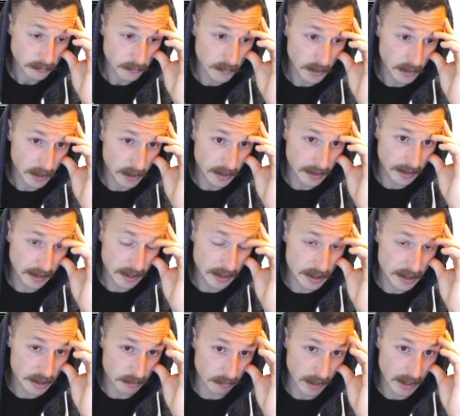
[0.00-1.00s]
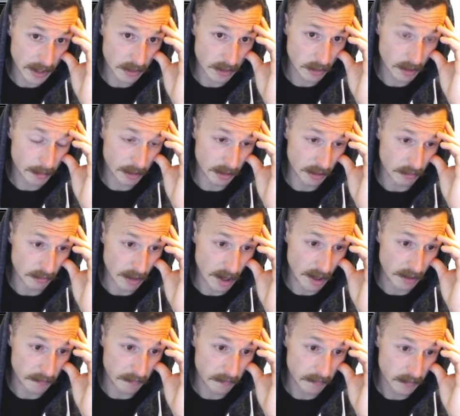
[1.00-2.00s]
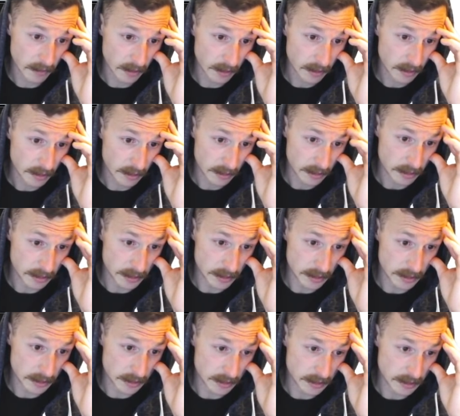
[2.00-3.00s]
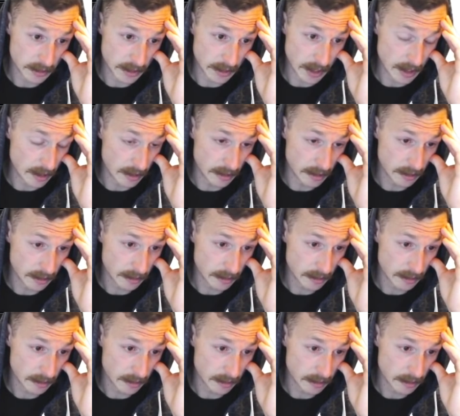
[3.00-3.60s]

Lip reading: I think I just Rancor up a Groff. Just send.